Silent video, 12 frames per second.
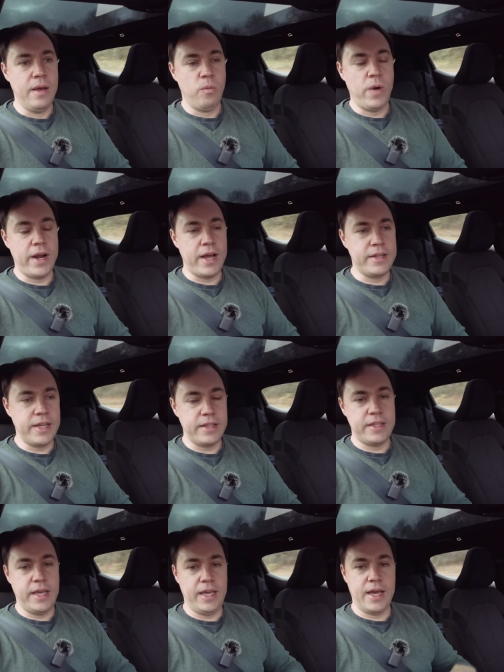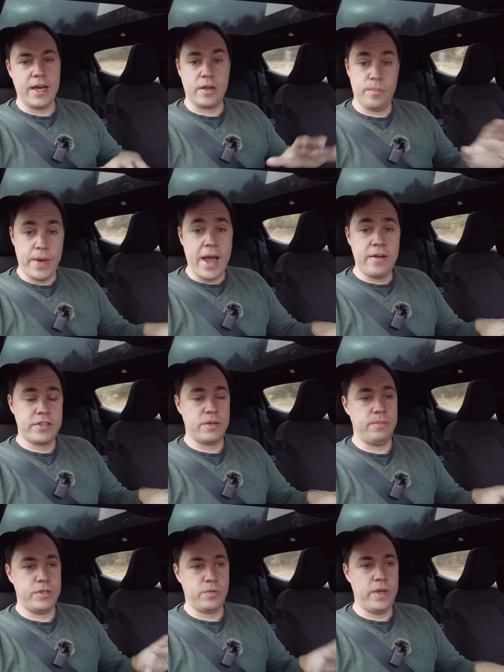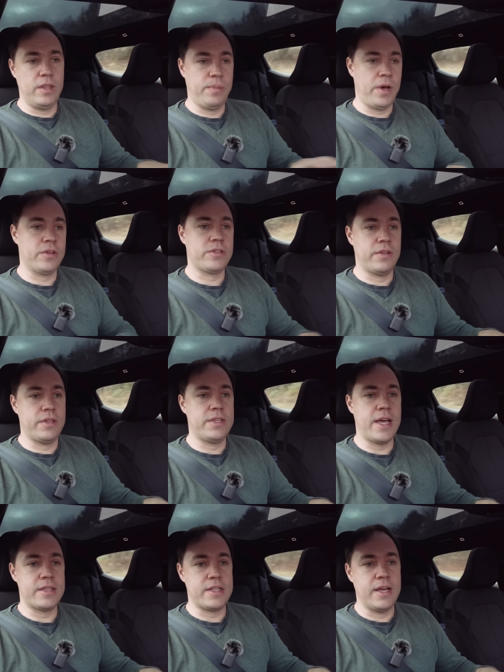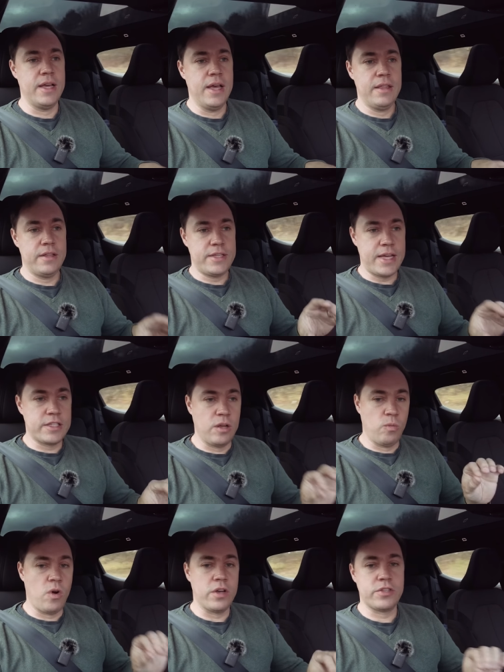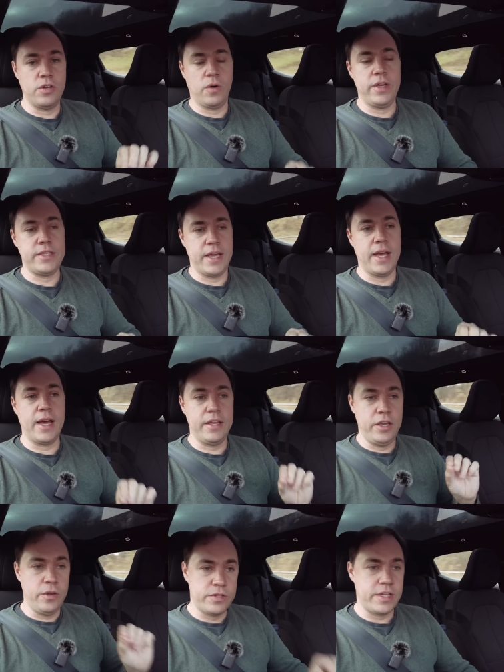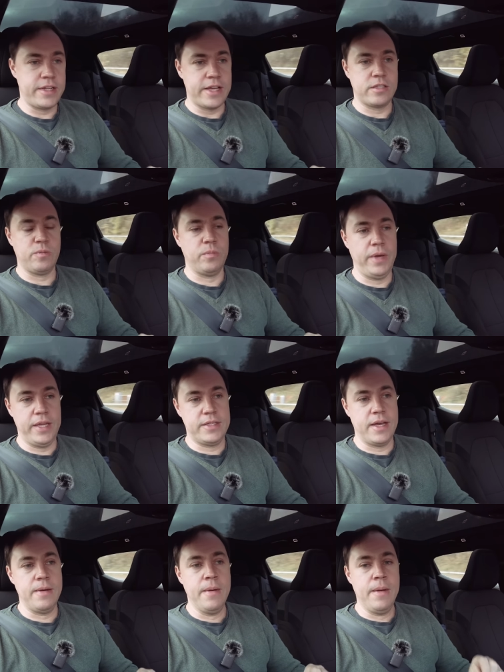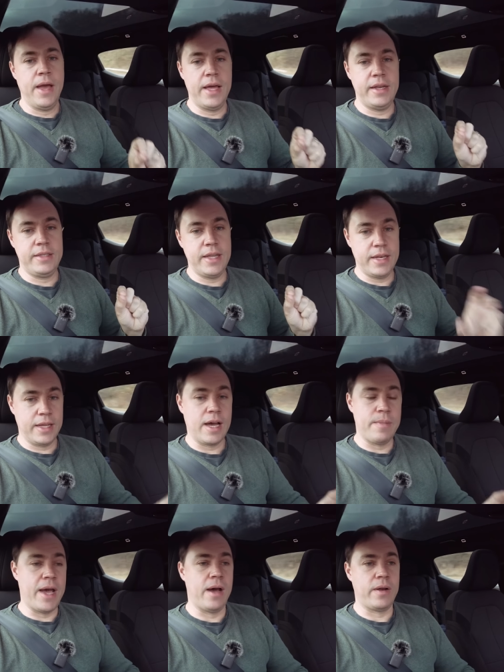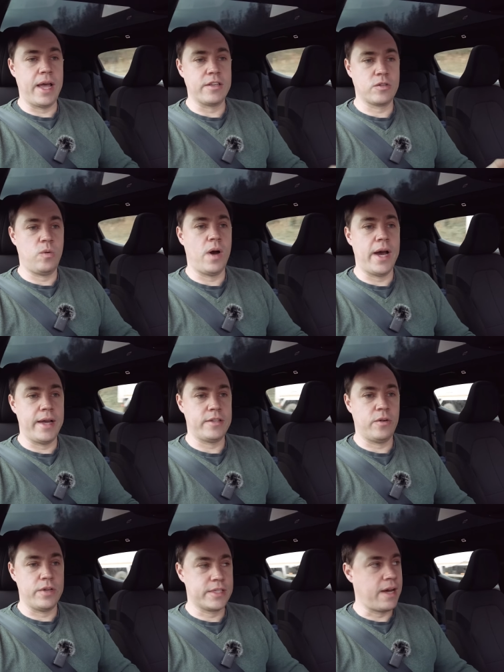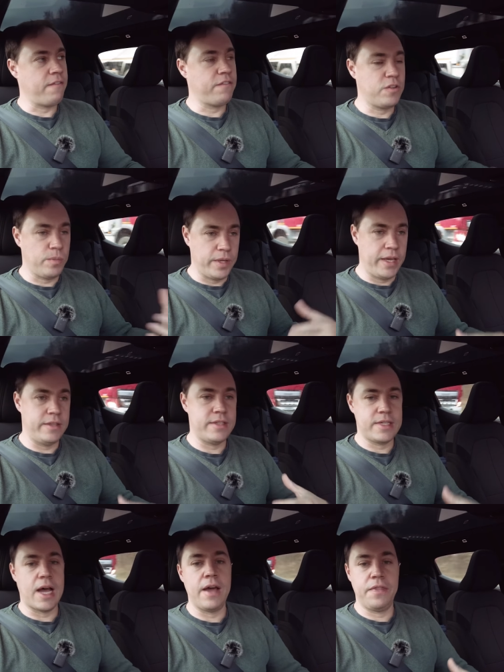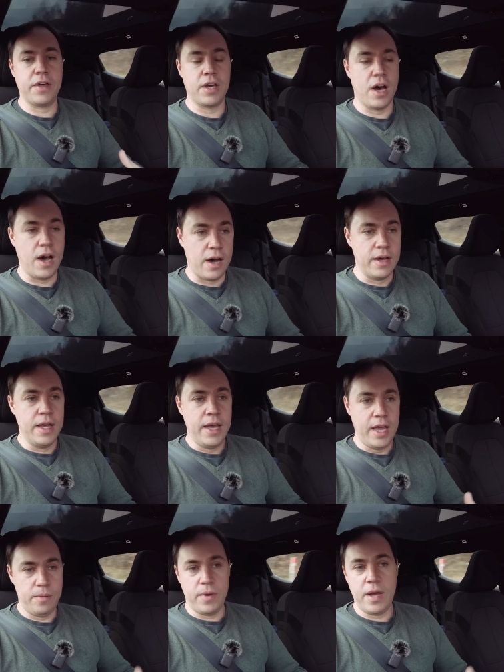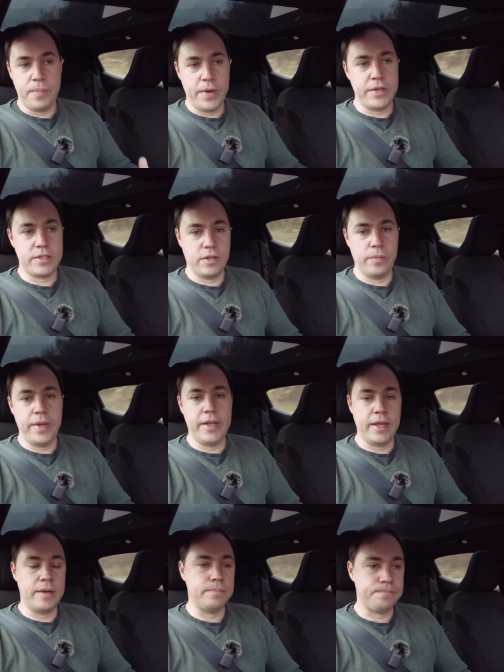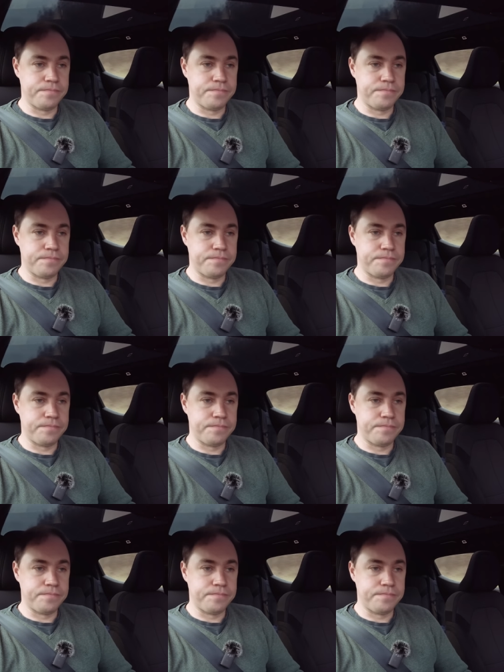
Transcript: When I did the uh, comparison between the Polestar and the Tesla, the Tesla was noisier. I used a decibel meter and it didn't come out as quiet or as comfortable inside the car, in my personal opinion.